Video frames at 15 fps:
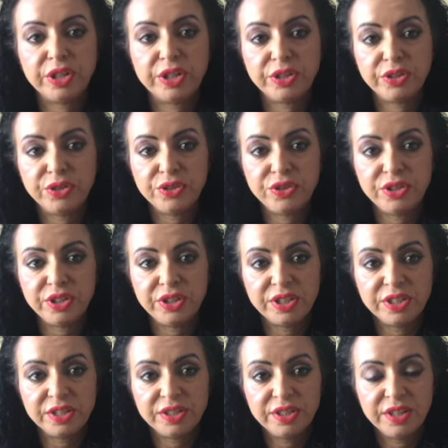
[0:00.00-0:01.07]
do you see
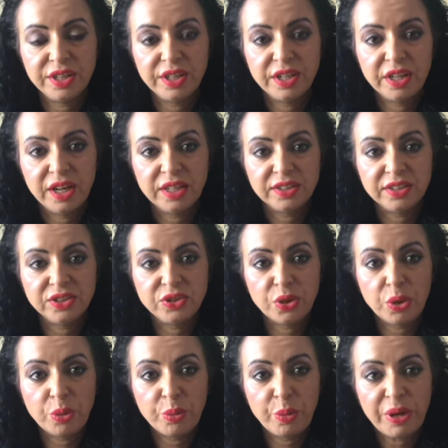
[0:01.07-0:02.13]
this? The
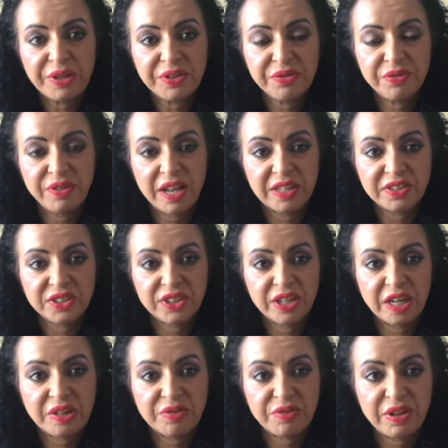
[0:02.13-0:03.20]
dome went flatter
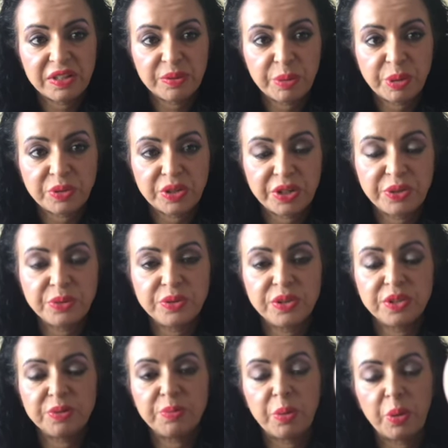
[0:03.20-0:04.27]
and flatter because I used
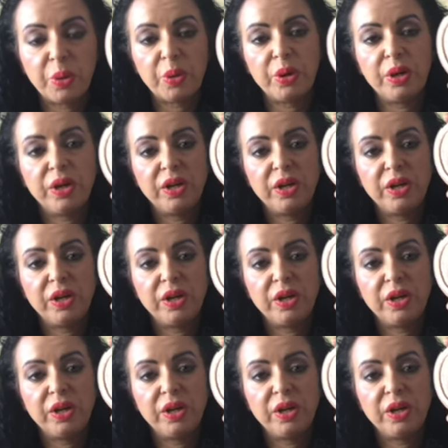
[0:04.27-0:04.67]
it more